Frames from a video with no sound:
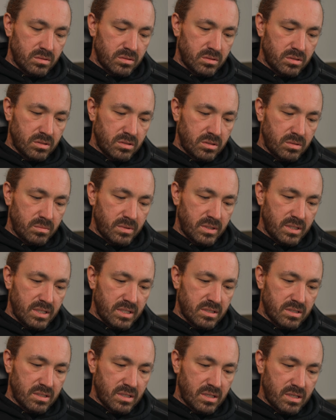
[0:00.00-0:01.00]
So some of
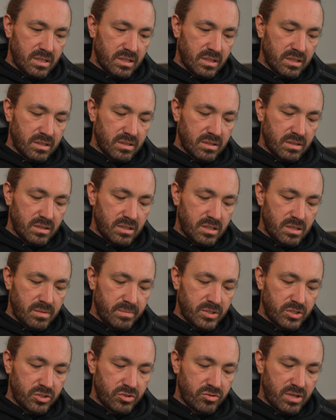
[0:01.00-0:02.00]
these are
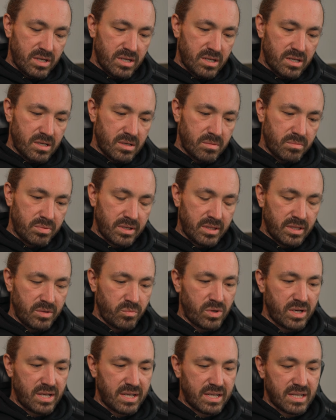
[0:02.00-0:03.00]
coming straight up, and
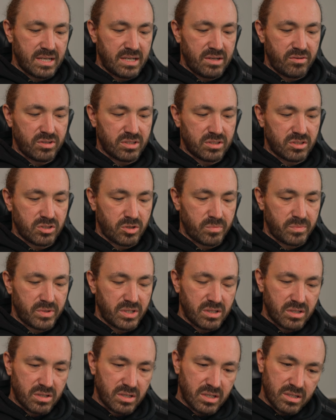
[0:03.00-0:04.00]
then when they get nearer the top, you
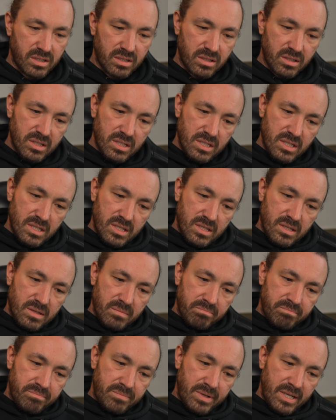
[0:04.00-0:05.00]
can kind of
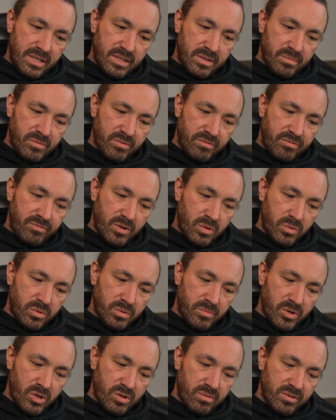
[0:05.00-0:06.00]
bend them and fold
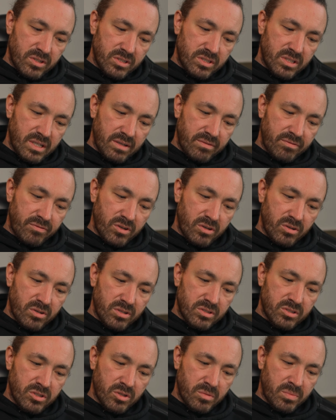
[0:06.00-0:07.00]
them over so they follow
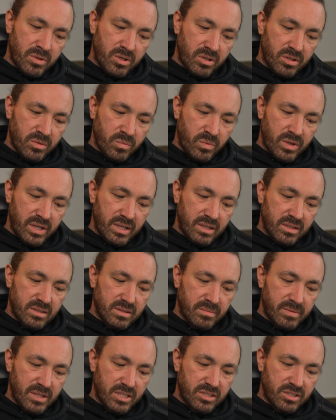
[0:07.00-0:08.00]
the top part of the wing.
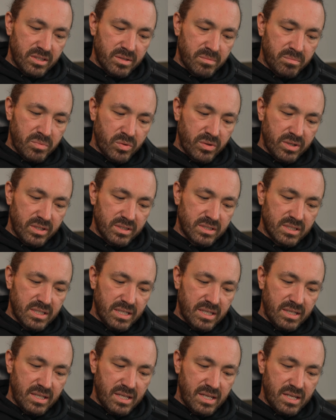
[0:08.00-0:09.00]
Imagine the points
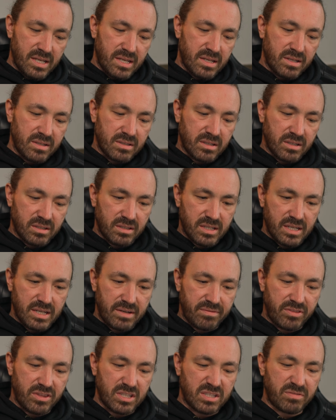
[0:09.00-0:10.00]
in here
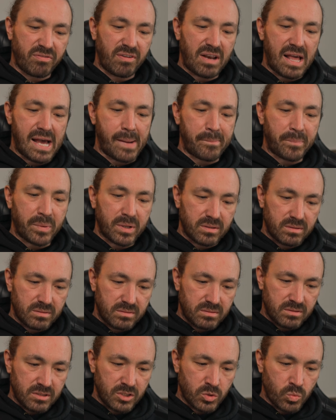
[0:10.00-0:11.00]
underneath this flap,
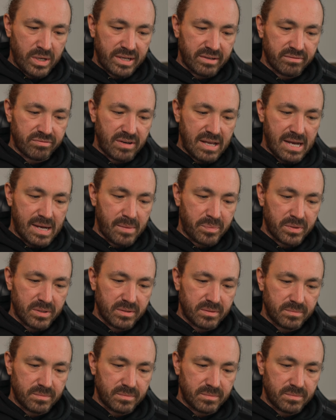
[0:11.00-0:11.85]
this wing flap.